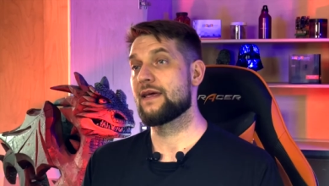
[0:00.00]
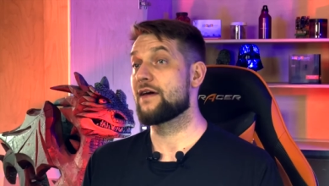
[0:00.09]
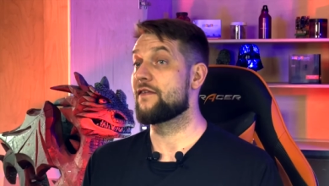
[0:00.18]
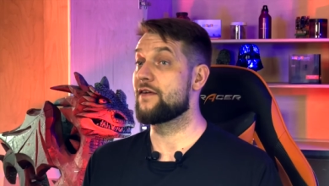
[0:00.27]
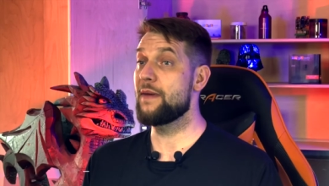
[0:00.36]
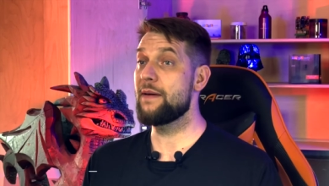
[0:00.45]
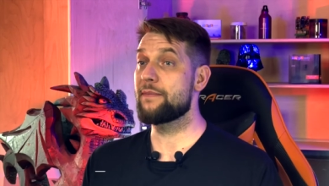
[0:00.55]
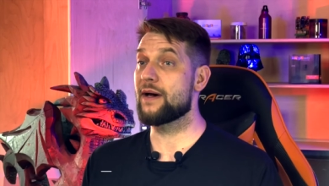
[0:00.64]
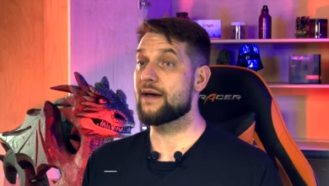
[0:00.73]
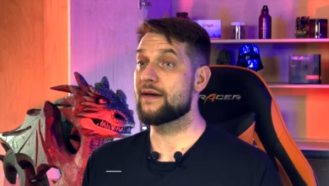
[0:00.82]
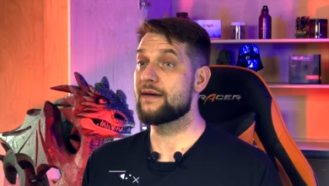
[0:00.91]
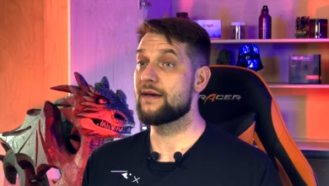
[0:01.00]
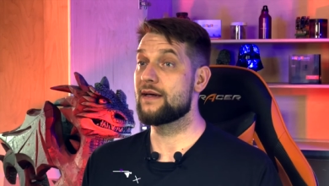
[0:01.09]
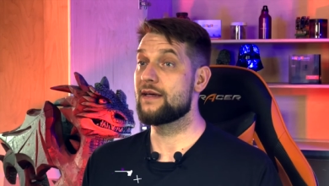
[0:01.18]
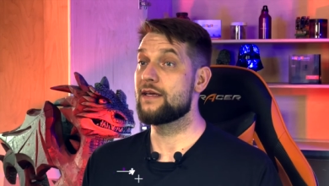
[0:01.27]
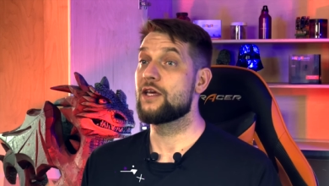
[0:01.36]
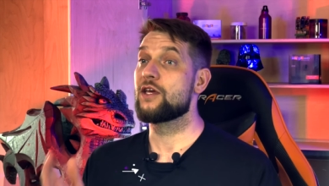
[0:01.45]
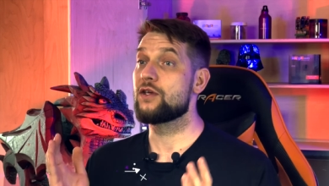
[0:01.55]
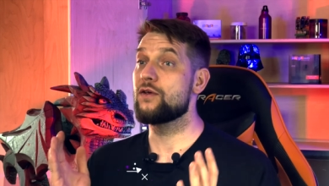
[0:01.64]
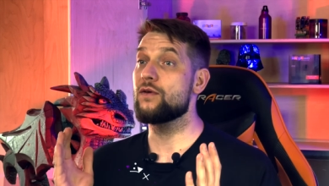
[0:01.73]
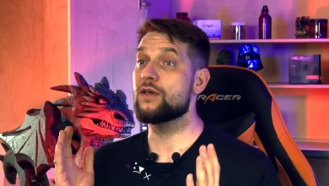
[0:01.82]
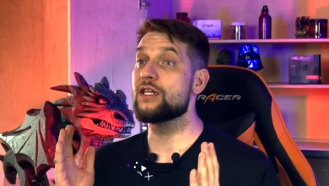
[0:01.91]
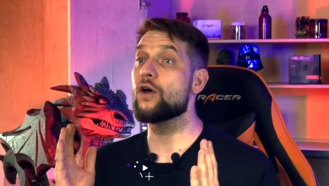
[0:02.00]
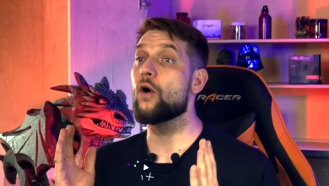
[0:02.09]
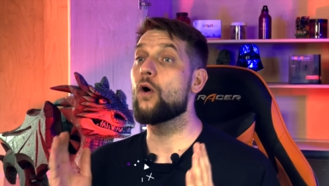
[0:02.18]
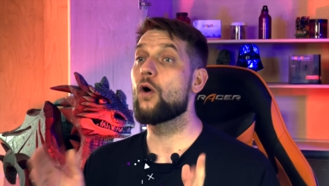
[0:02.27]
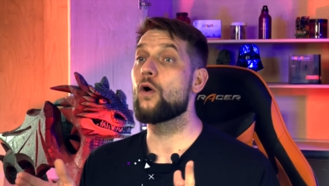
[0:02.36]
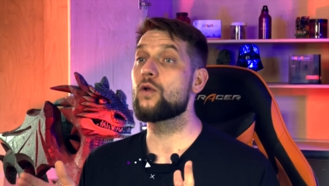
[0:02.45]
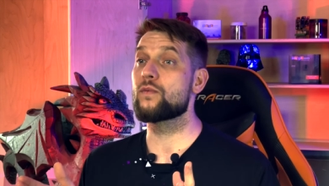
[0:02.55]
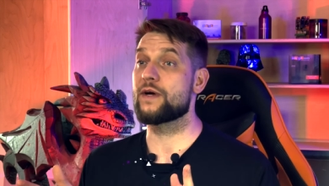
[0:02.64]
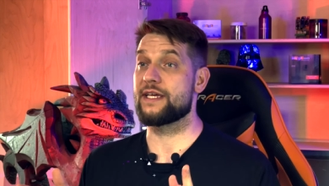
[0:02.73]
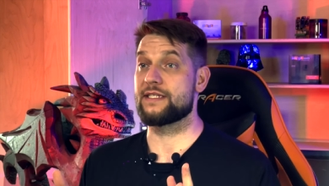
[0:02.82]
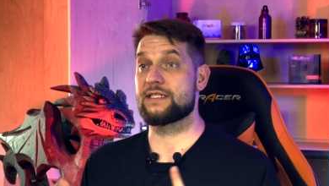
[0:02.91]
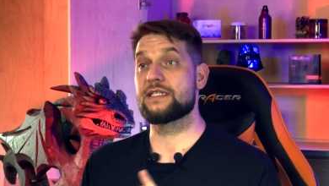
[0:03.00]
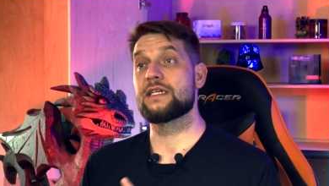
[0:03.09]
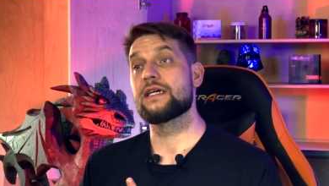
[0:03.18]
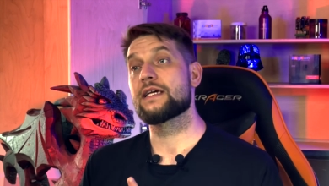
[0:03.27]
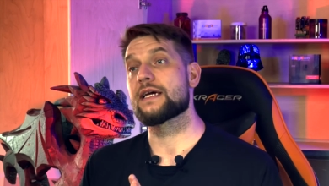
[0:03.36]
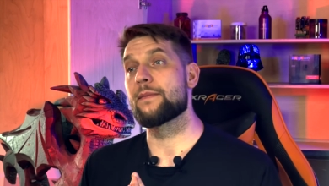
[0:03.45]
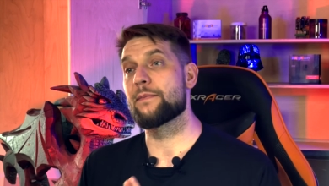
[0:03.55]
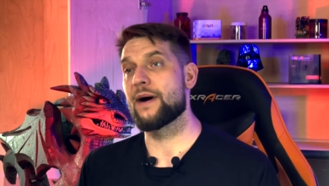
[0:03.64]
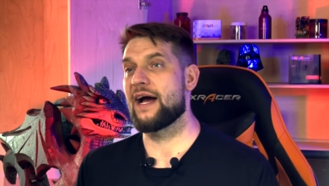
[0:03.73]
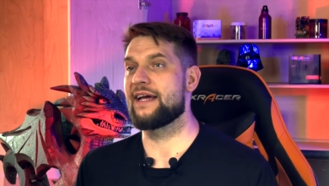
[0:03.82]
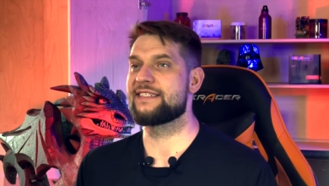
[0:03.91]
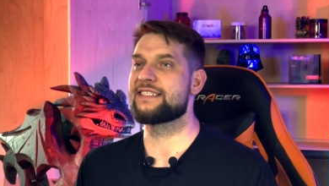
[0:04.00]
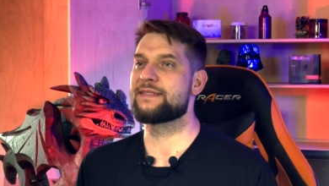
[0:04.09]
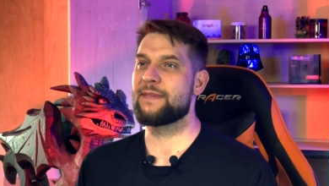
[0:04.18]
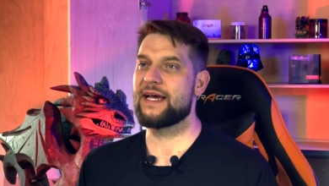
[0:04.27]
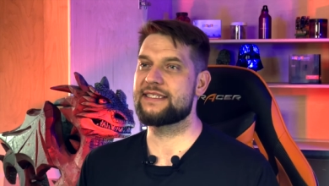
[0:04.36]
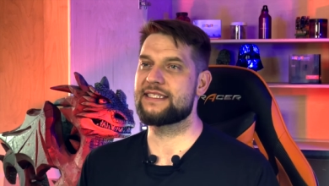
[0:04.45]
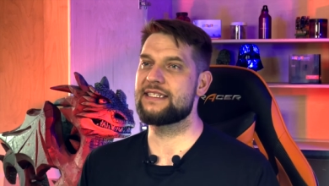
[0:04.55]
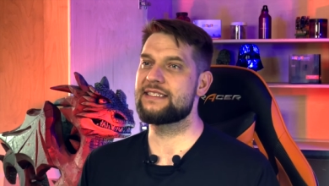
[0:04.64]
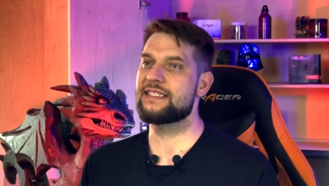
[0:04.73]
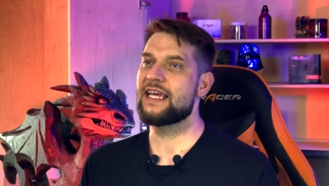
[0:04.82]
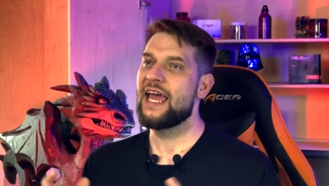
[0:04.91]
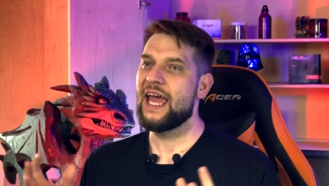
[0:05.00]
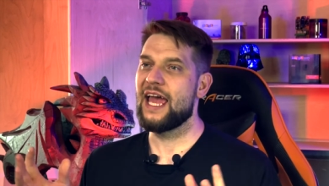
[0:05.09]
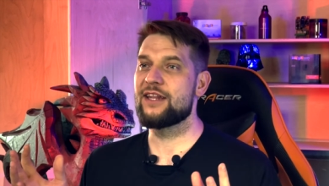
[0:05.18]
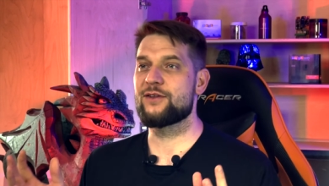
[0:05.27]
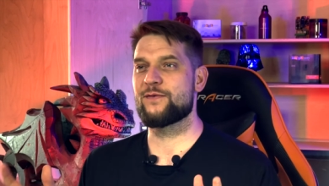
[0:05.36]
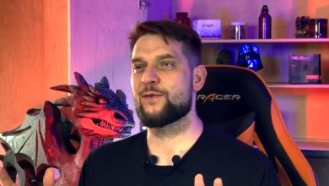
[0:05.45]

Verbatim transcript: Remember, you can always Combine these methods and of